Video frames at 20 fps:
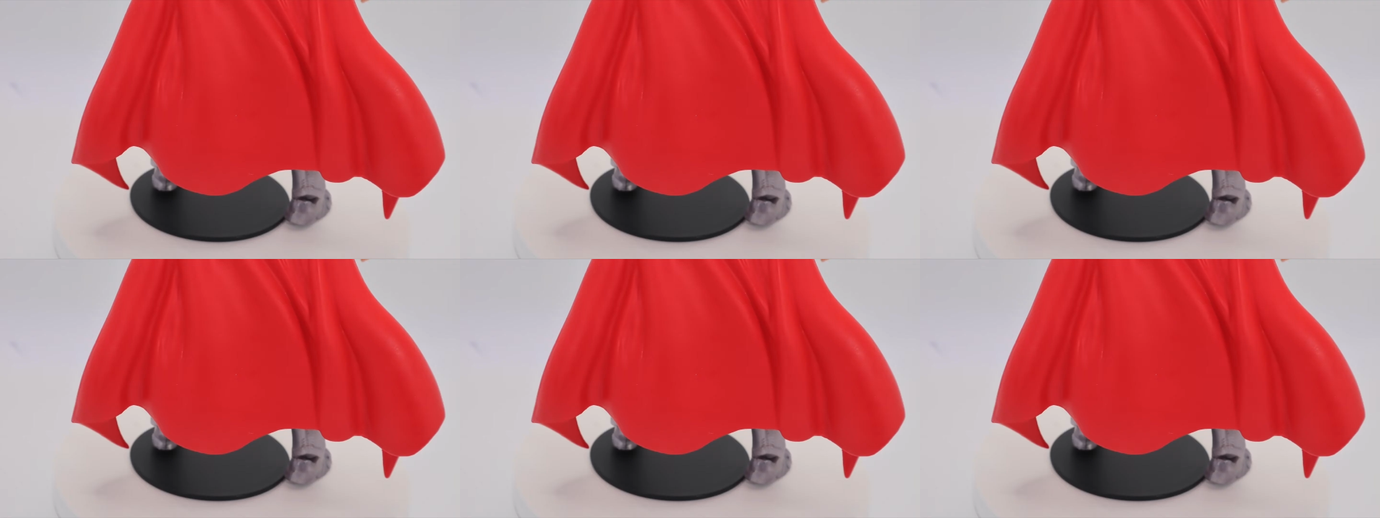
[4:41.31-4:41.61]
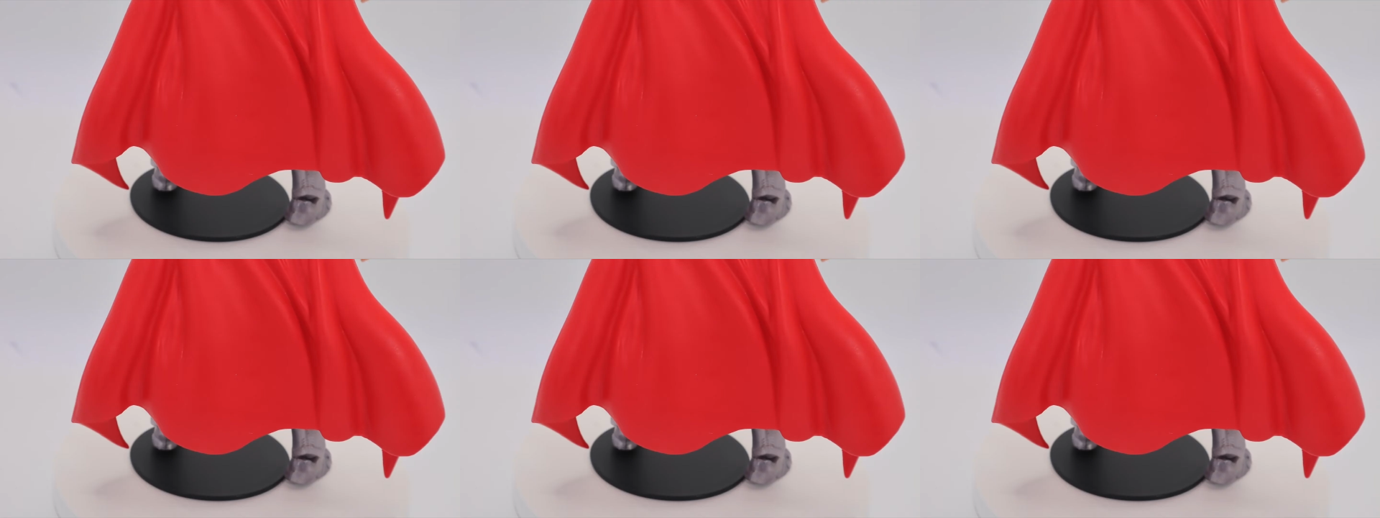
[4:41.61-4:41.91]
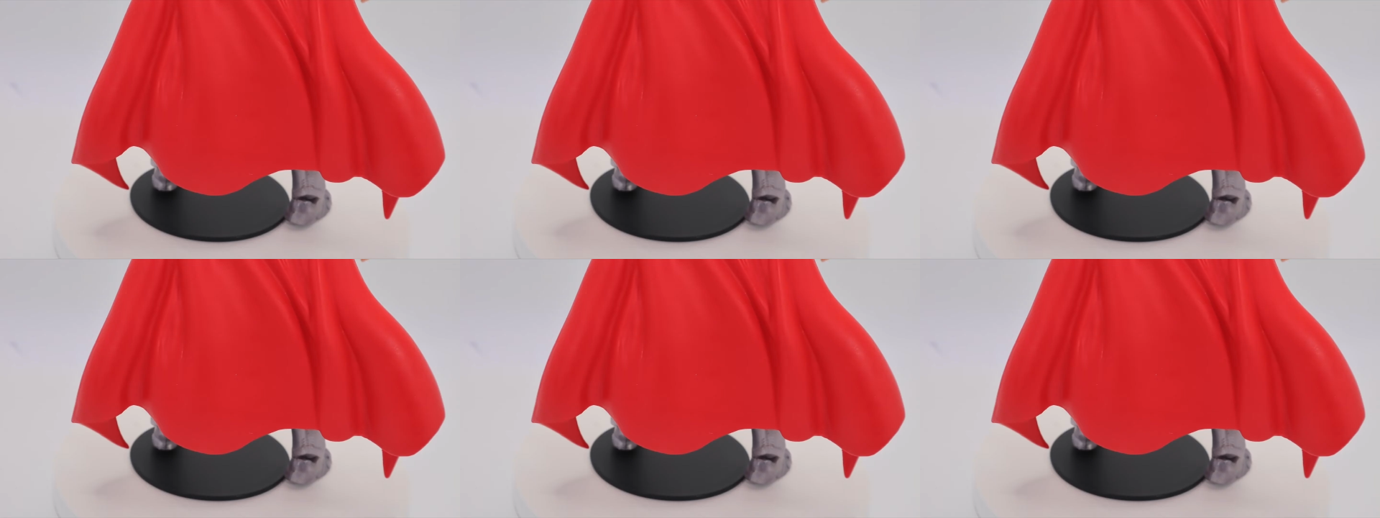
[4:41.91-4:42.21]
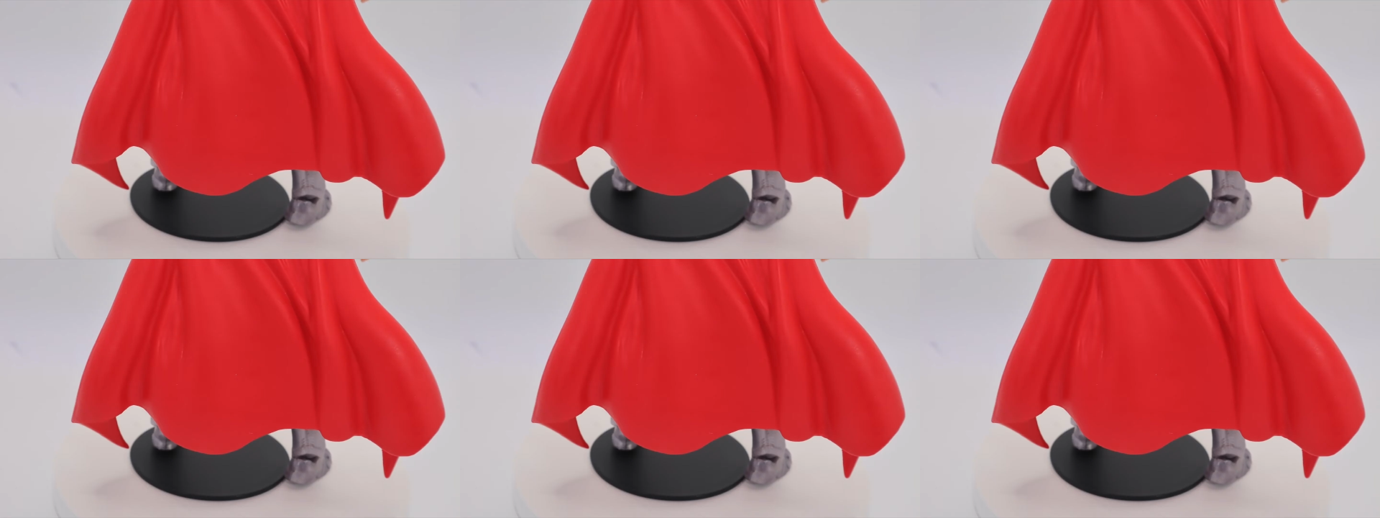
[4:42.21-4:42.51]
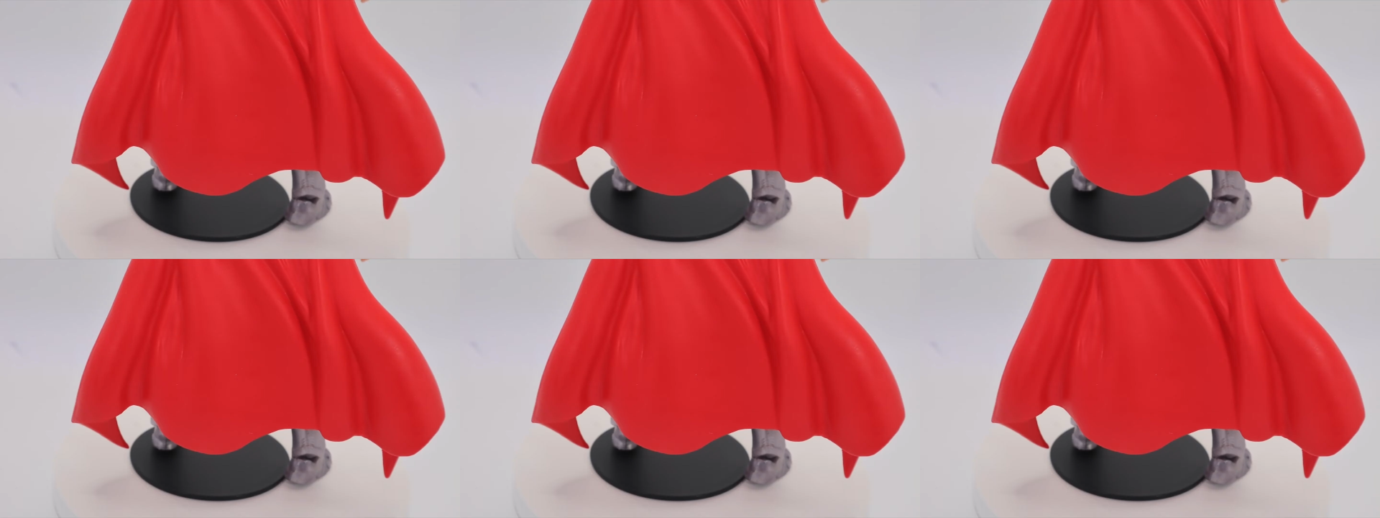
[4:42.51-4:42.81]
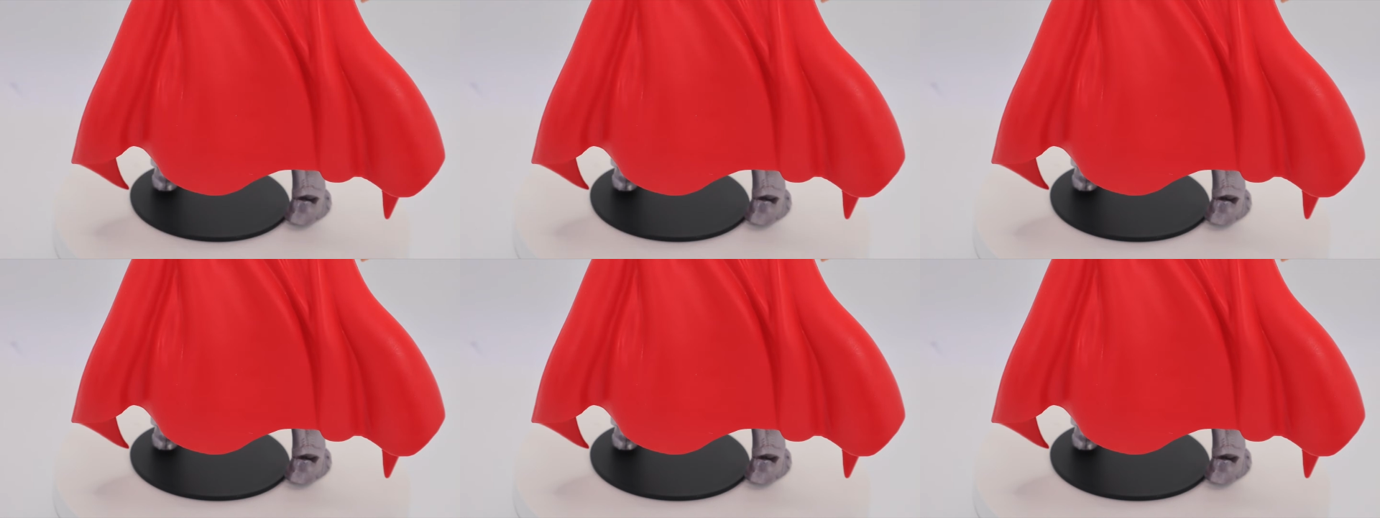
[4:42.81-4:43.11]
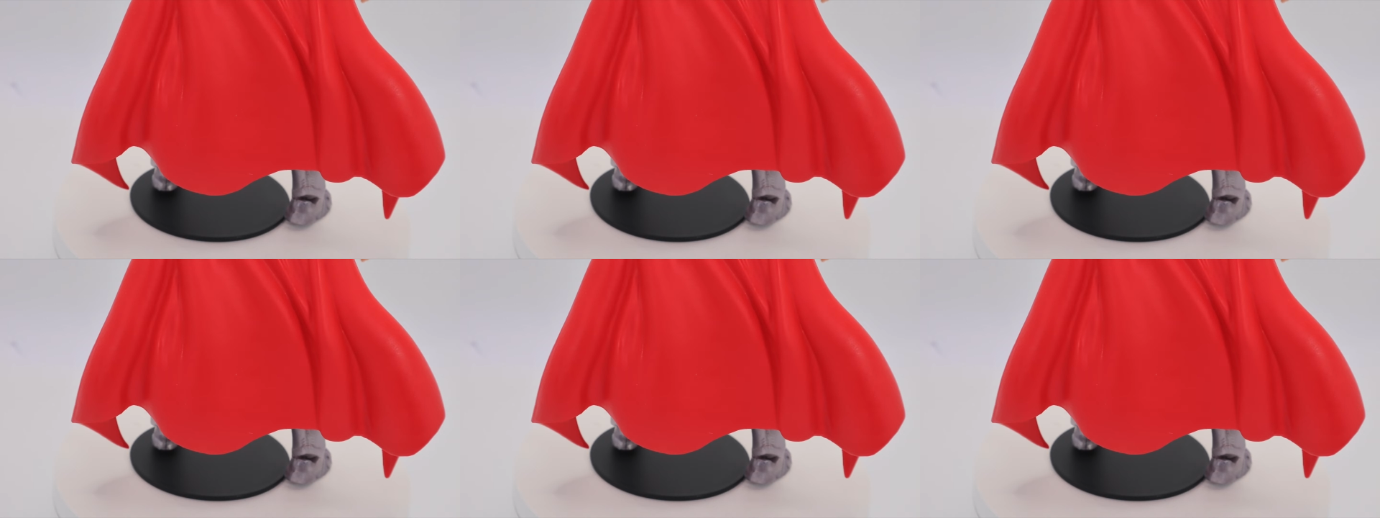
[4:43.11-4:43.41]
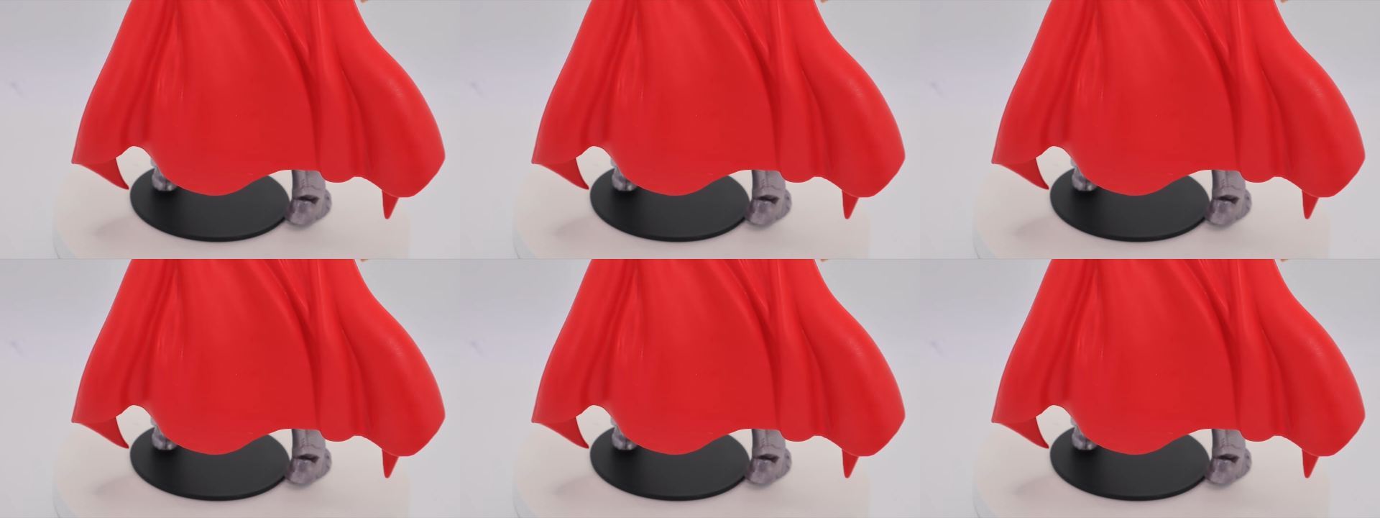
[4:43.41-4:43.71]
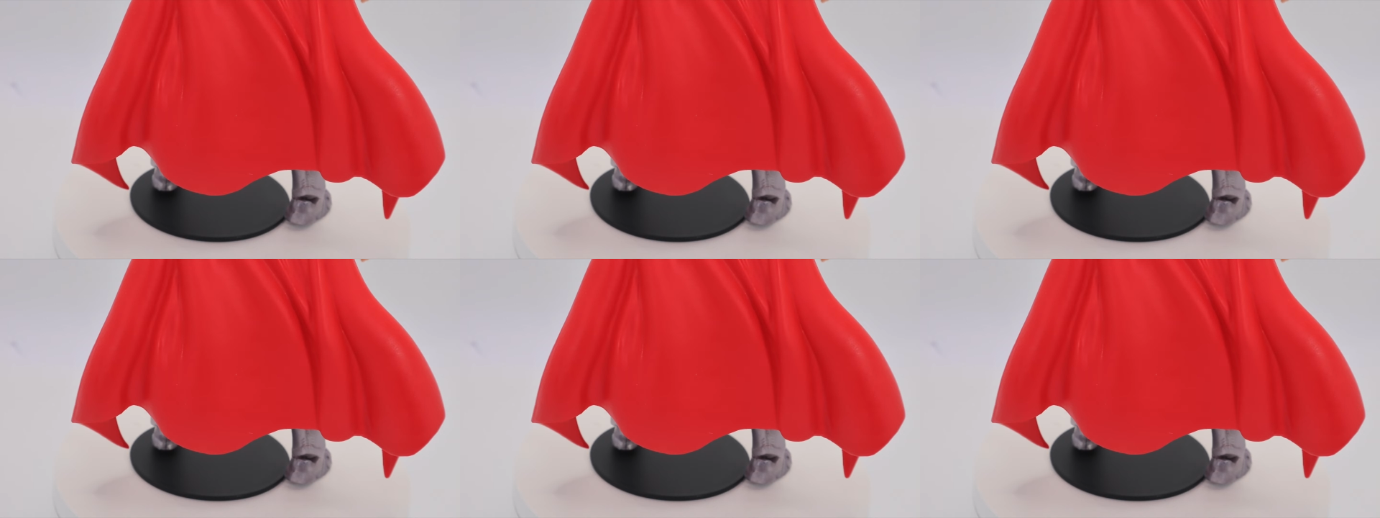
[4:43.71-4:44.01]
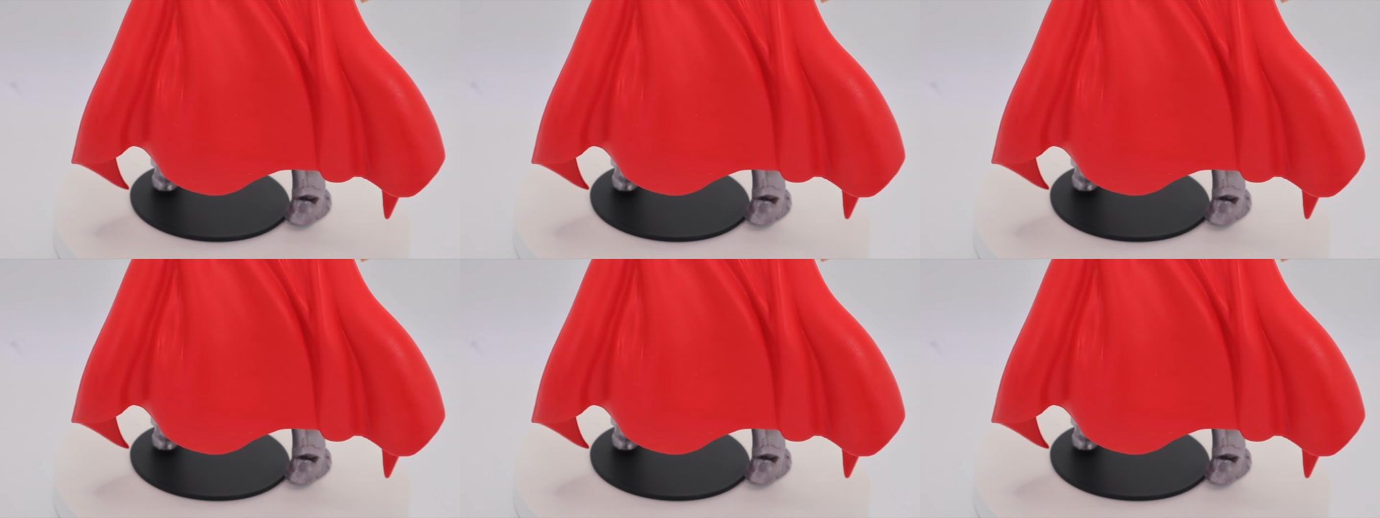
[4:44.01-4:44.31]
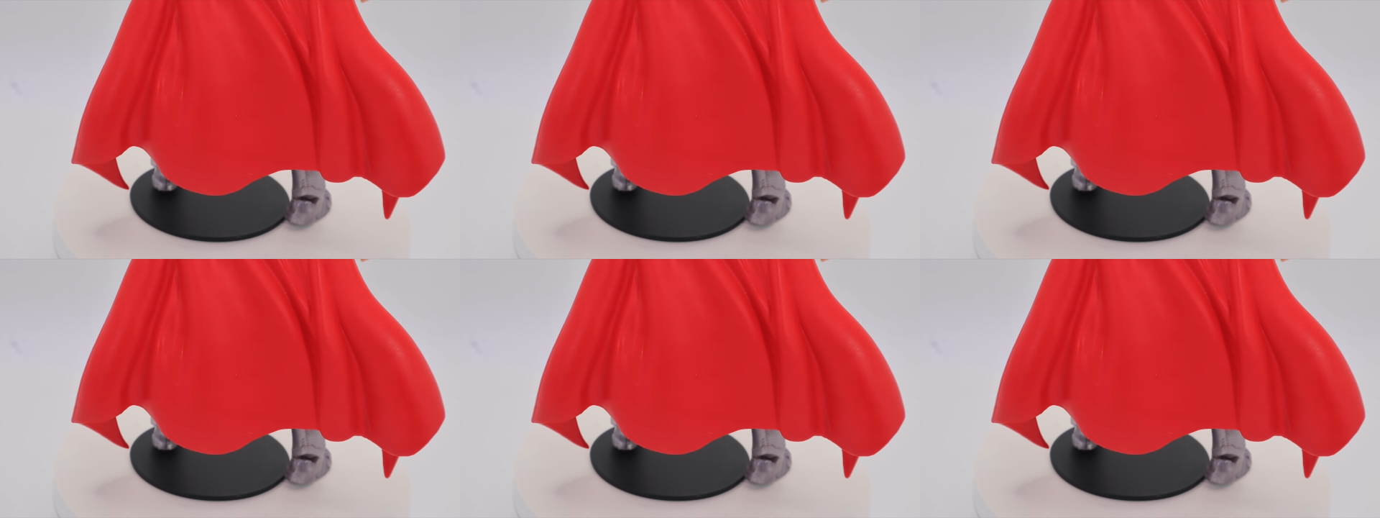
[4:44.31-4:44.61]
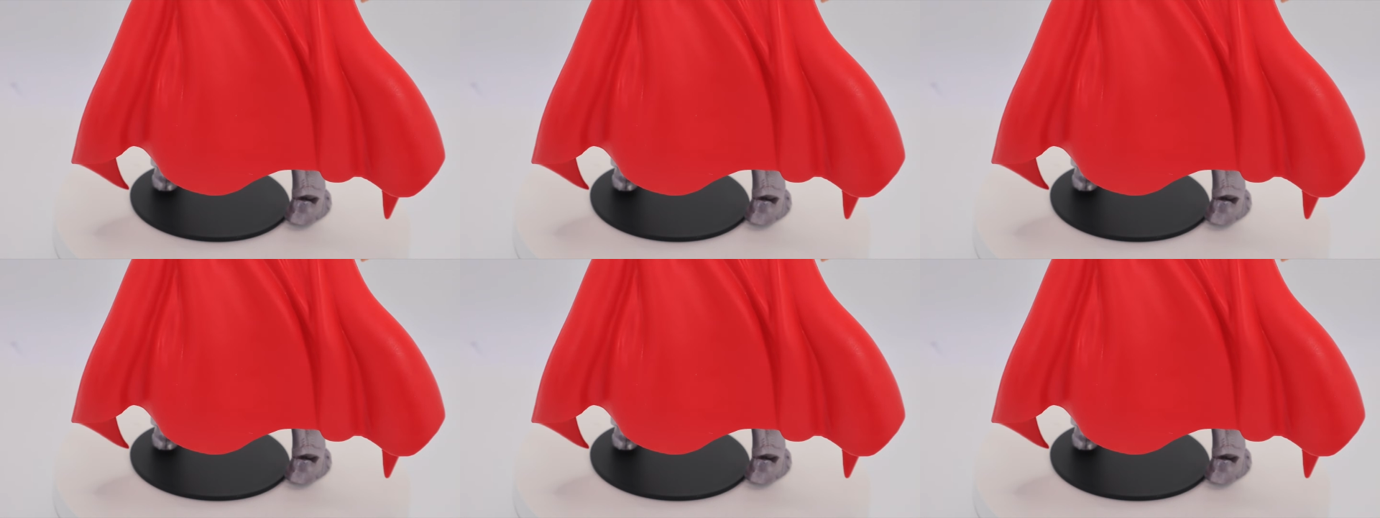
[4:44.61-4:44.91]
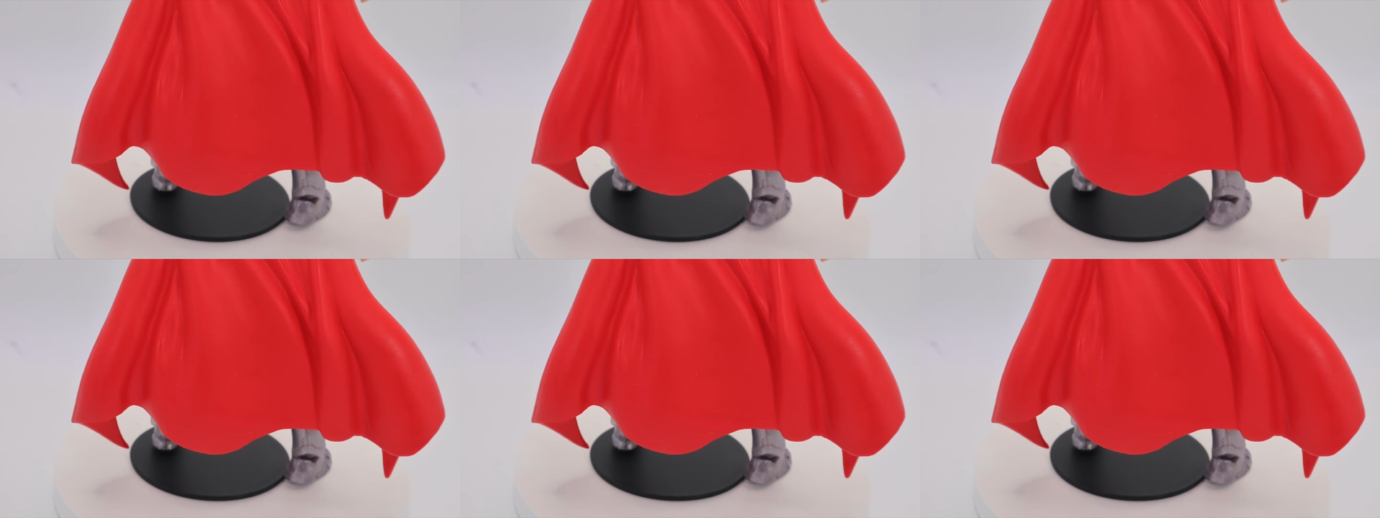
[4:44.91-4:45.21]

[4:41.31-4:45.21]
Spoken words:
No face is visible, so there are no lips to read.